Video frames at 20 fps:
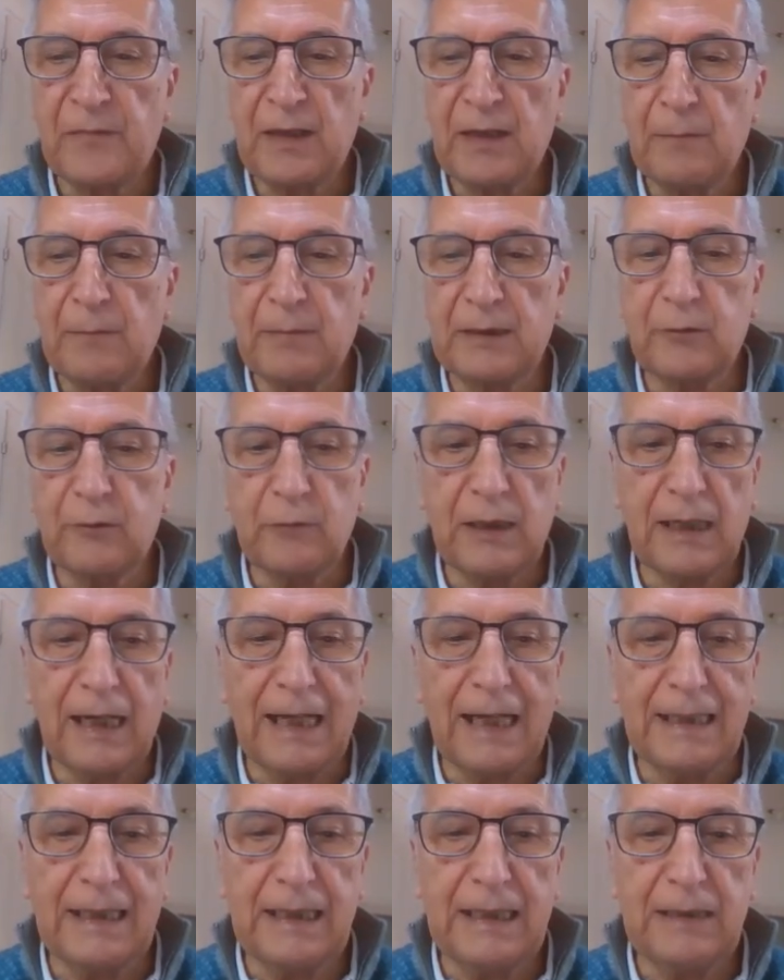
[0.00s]
but were
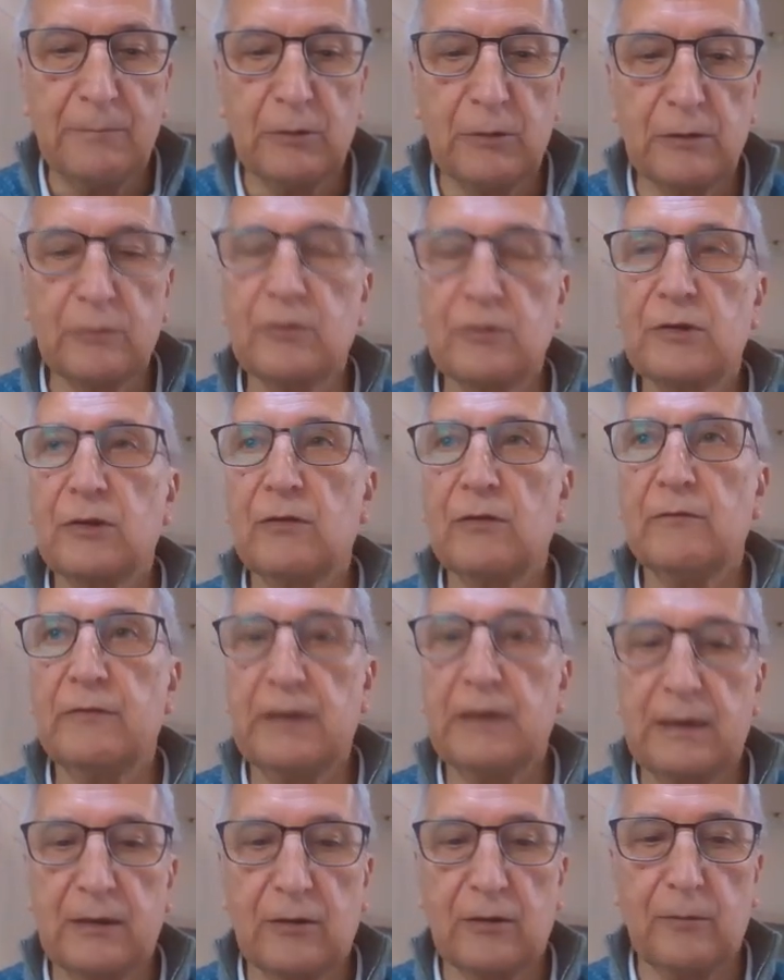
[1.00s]
unable to solve
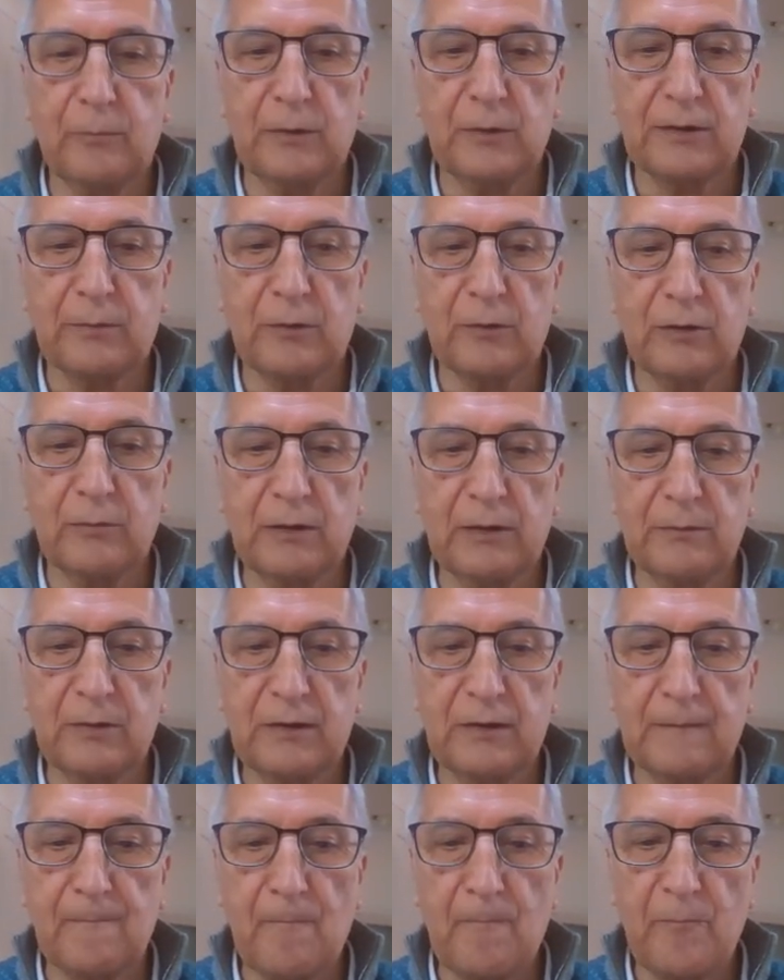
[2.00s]
very complex
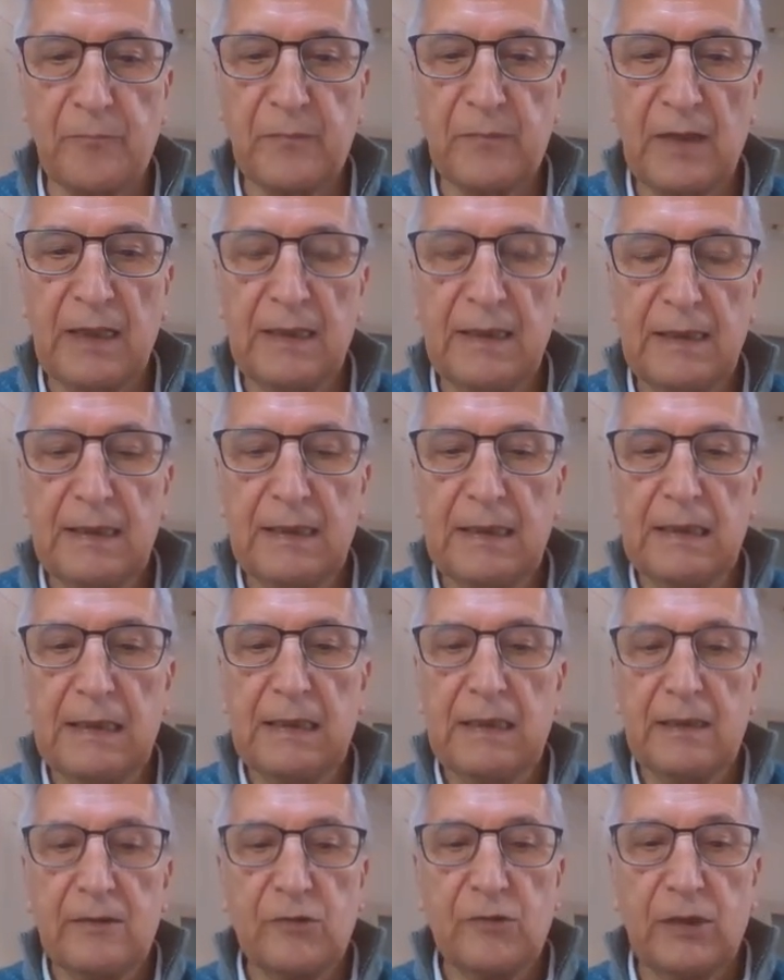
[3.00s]
problems.
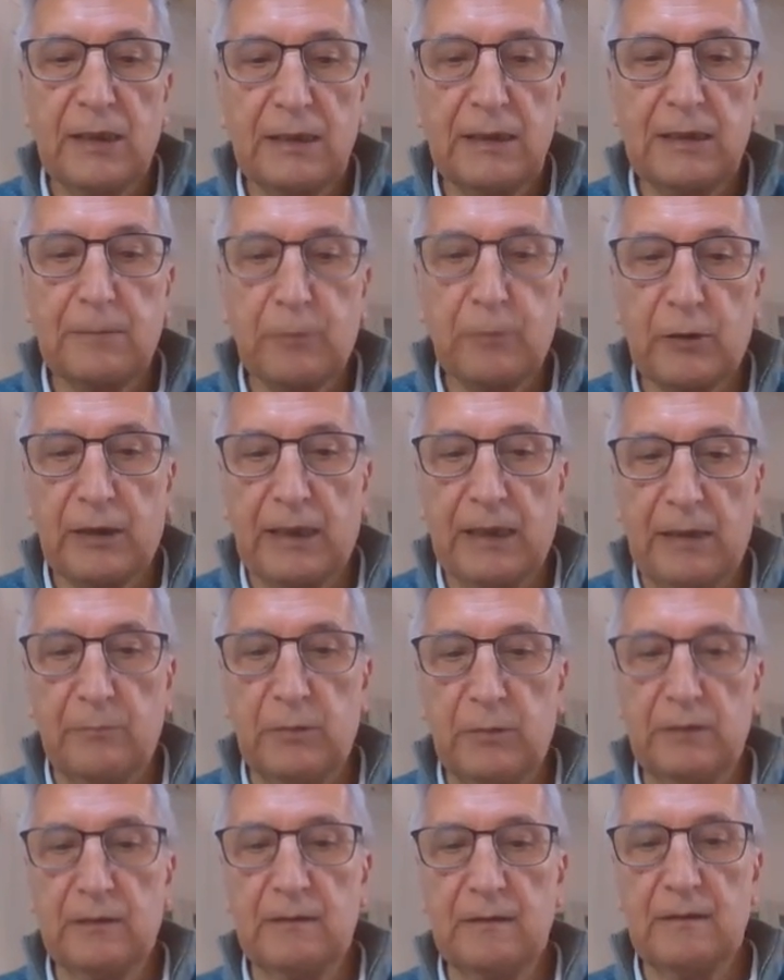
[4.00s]
Genetic
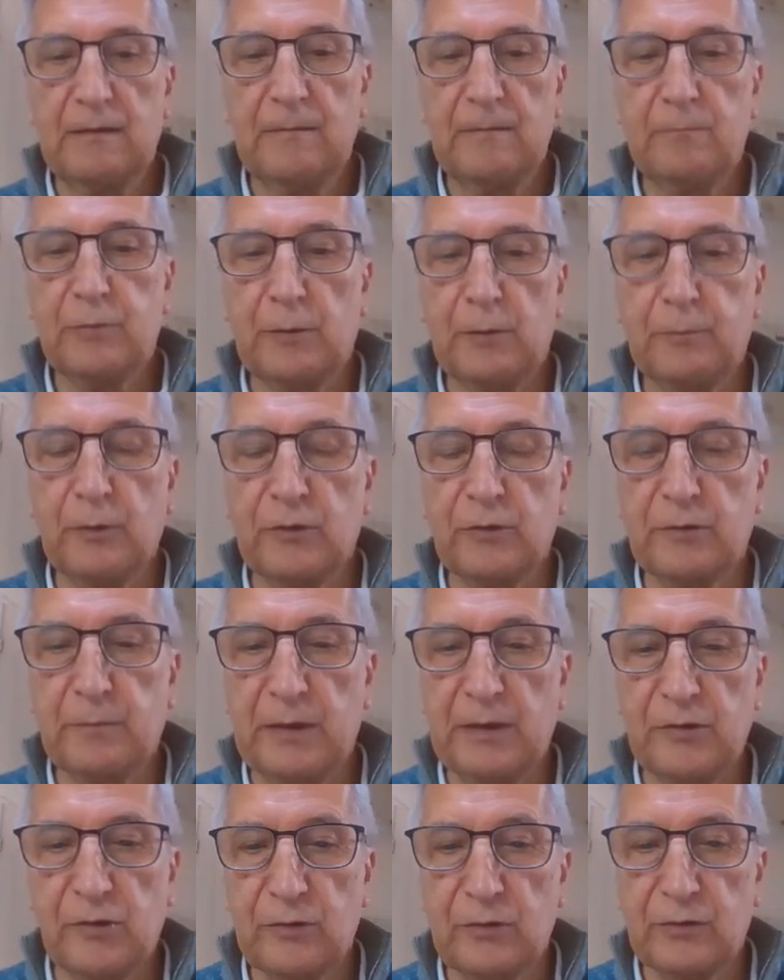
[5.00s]
programming, proposed
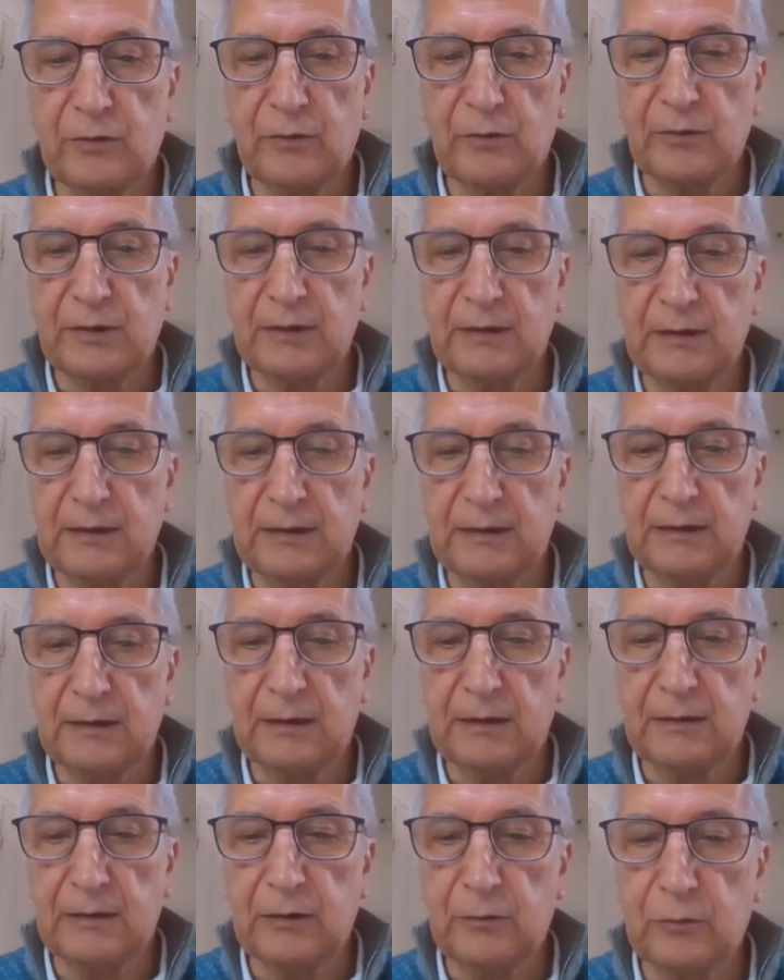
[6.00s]
by John Coase in
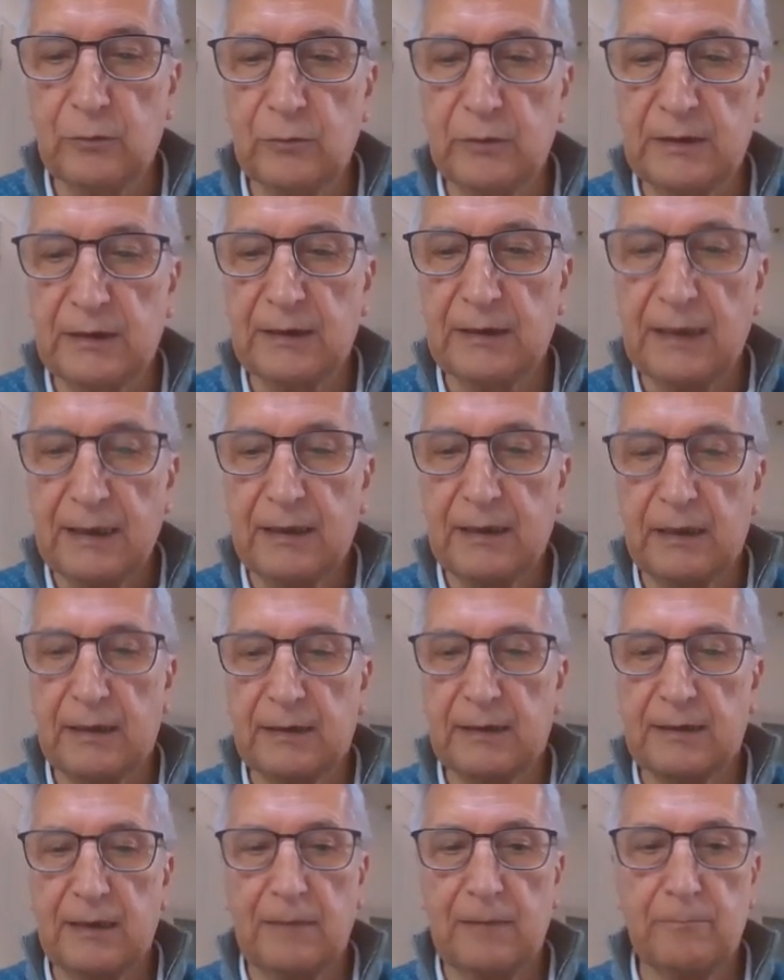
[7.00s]
1992, is another
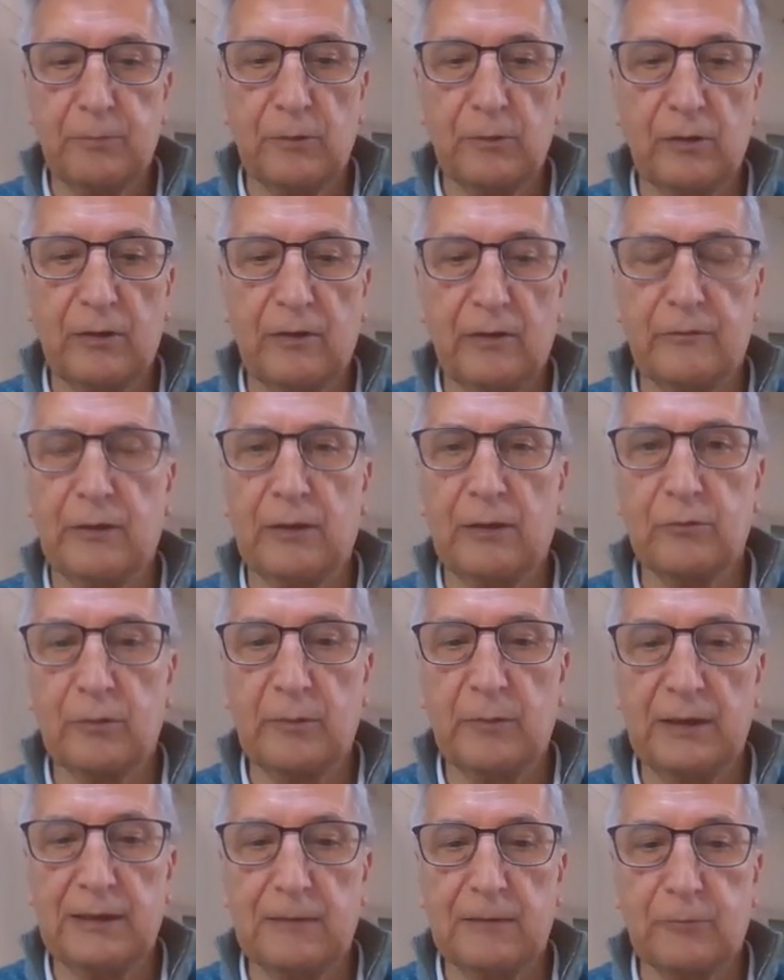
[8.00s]
example of
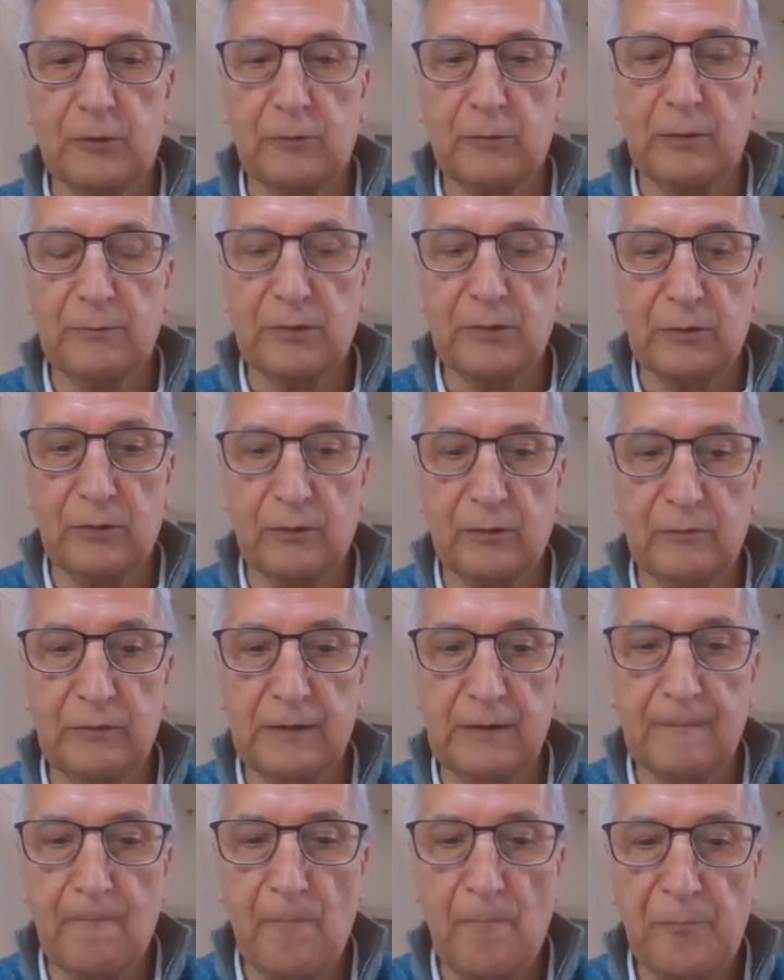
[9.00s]
automatic problem
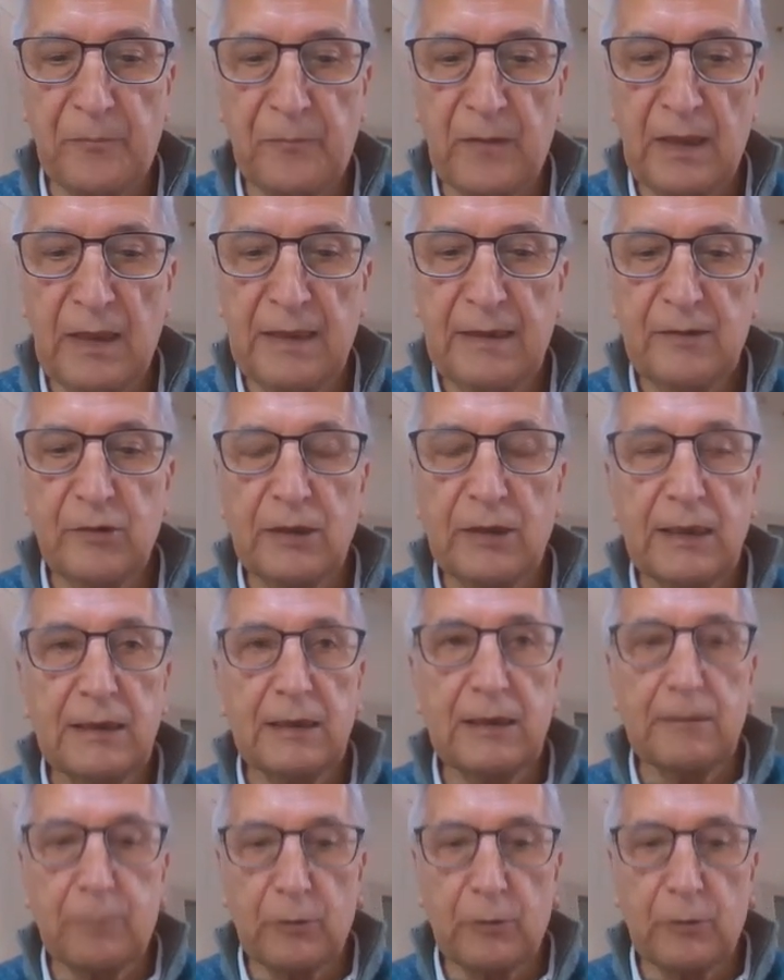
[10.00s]
solving. Genetic